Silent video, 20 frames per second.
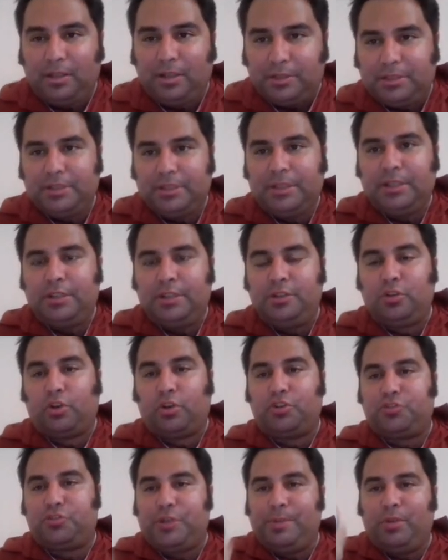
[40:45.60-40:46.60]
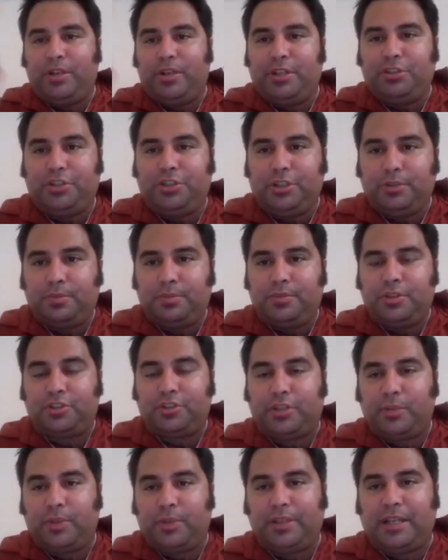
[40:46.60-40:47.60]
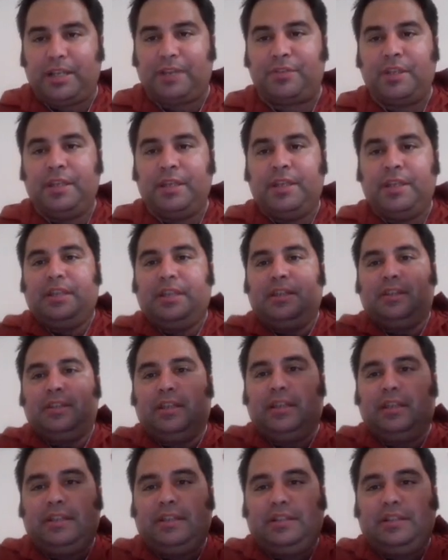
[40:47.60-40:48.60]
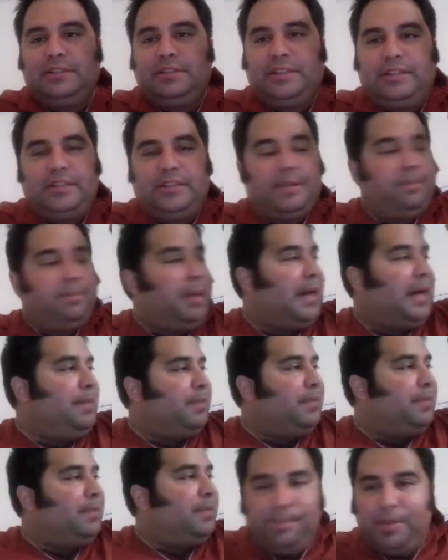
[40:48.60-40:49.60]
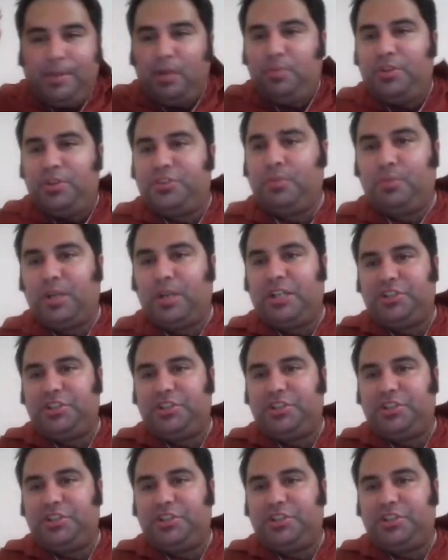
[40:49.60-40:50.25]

Built. Nord Stream 1 and 2. There's only one left. The pipeline they built with the